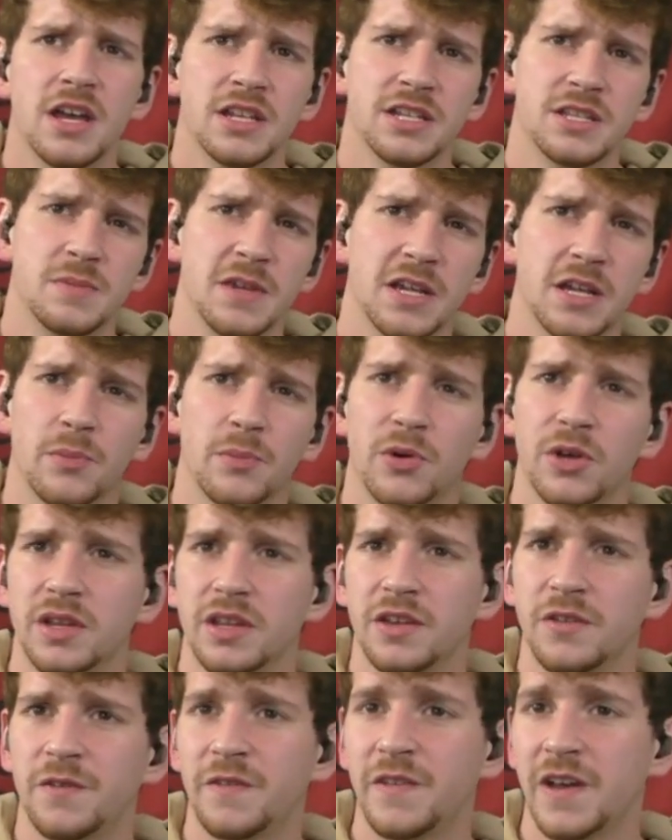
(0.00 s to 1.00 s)
To be
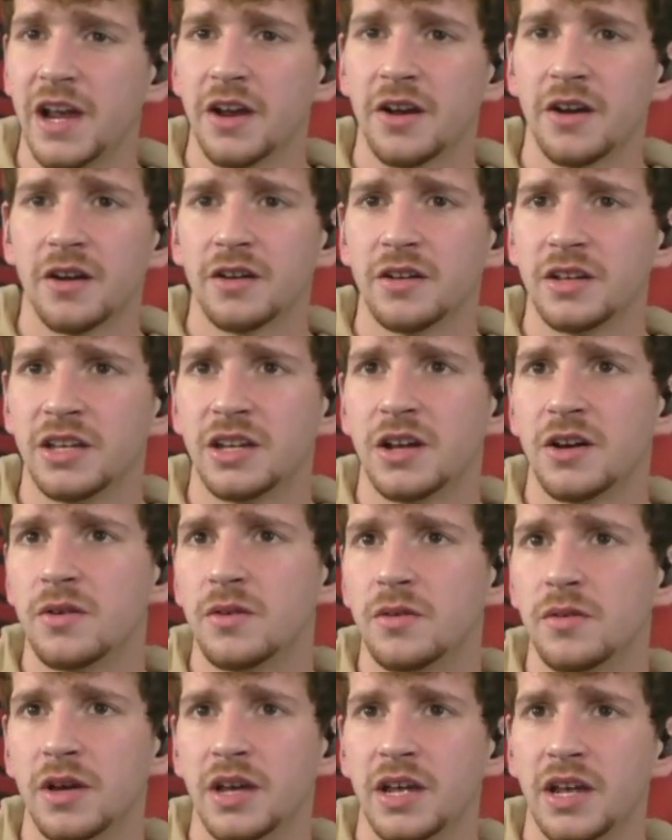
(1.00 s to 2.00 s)
completely fair,
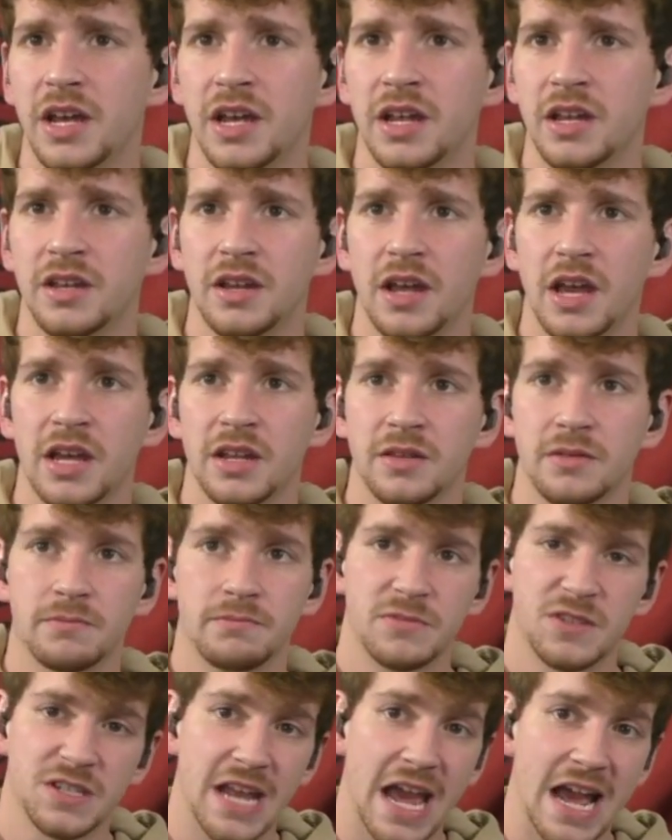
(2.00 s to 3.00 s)
and
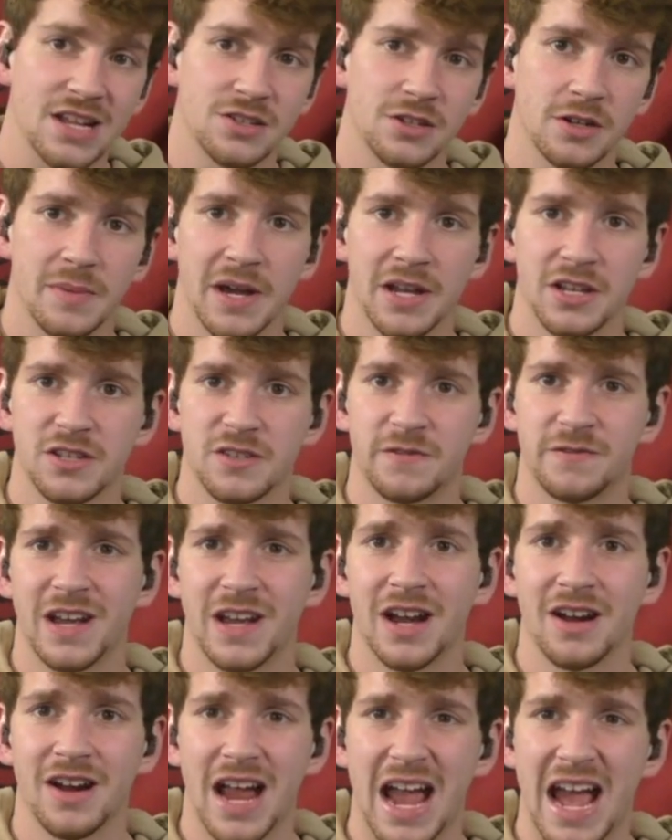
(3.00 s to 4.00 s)
stats are about as
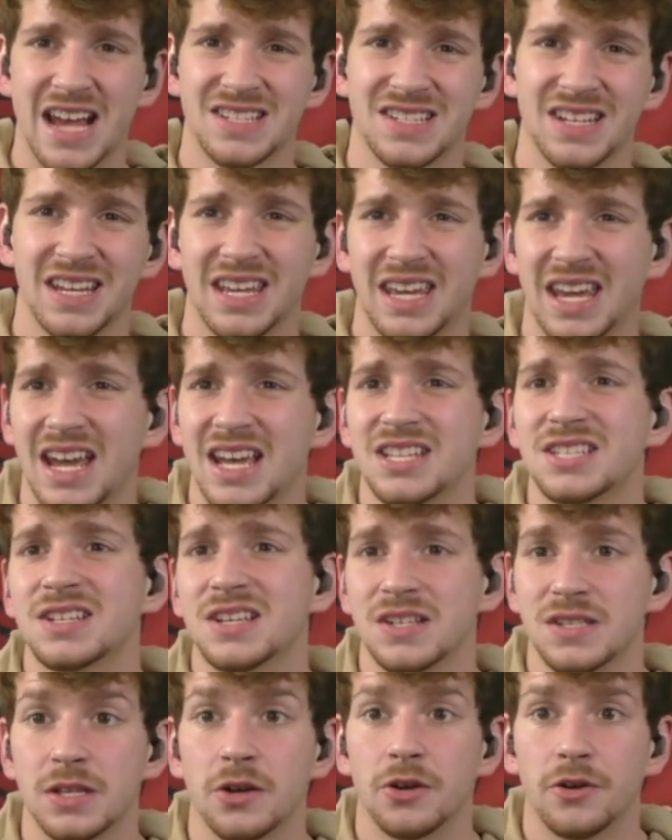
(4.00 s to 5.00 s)
fair as it gets
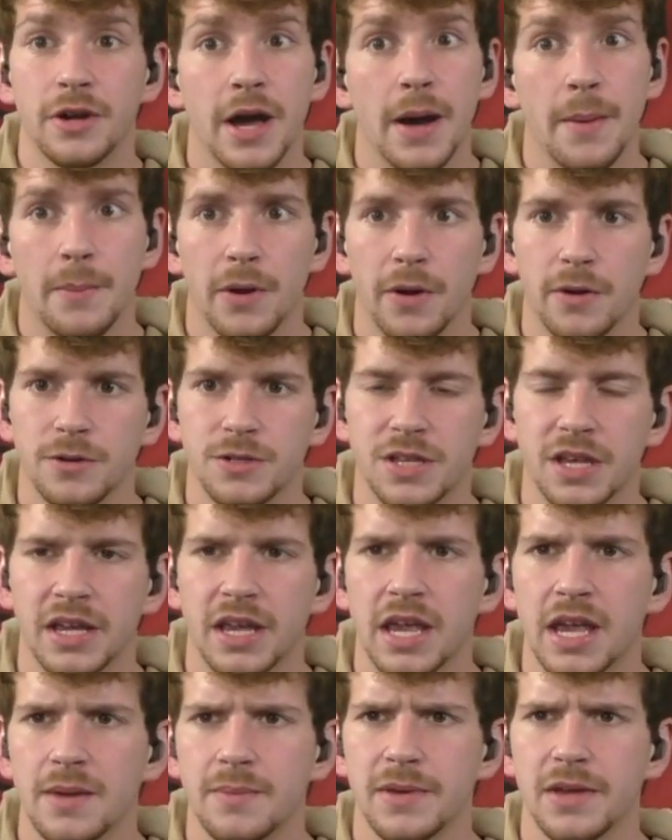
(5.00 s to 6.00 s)
because they're numbers. They
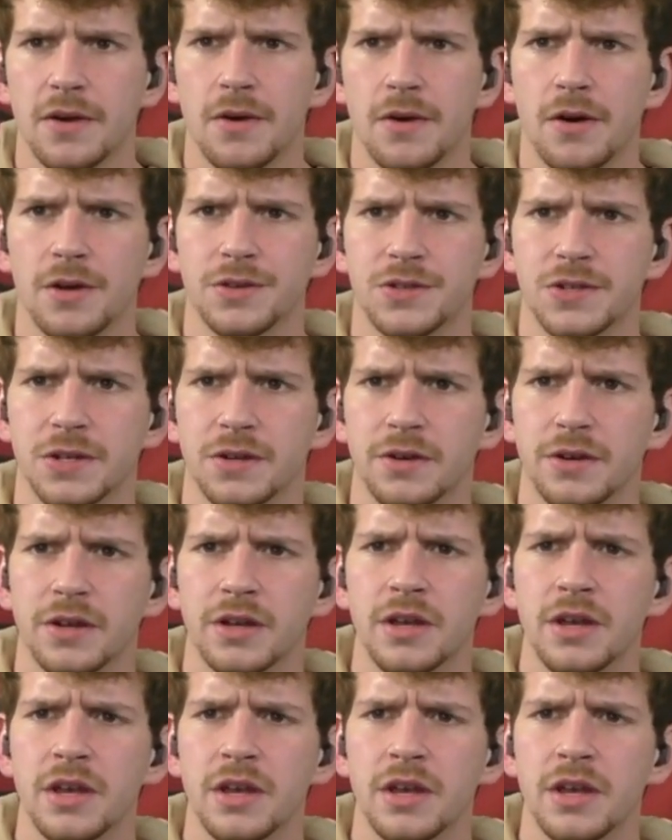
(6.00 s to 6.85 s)
can't be altered.